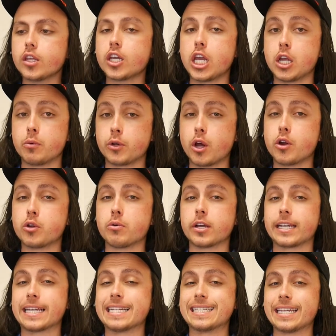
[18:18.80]
It would go to a
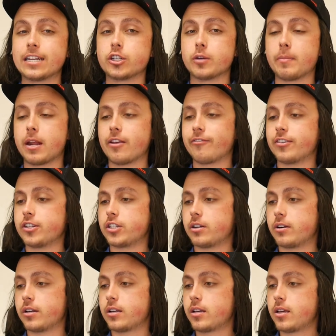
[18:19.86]
contingent
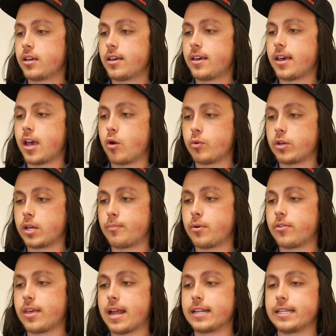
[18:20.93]
beneficiary. And we could
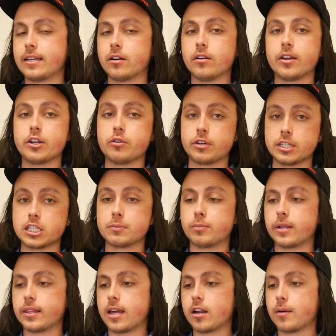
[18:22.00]
put that here, and you can
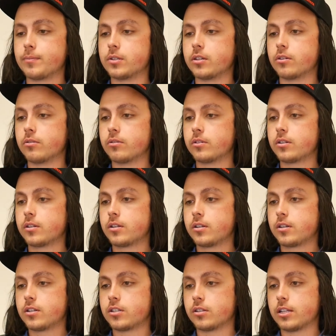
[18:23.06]
split that up too.
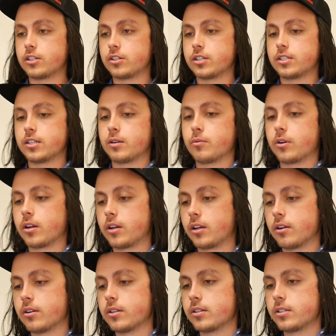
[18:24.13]
So let's just say we're going to
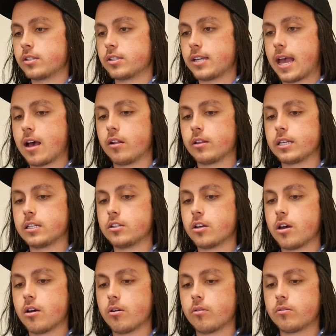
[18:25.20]
go to Sally
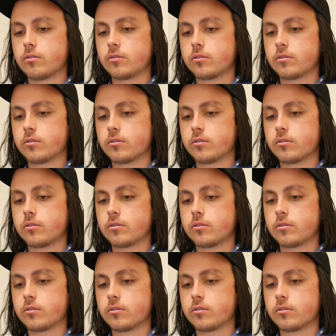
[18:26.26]
Doe.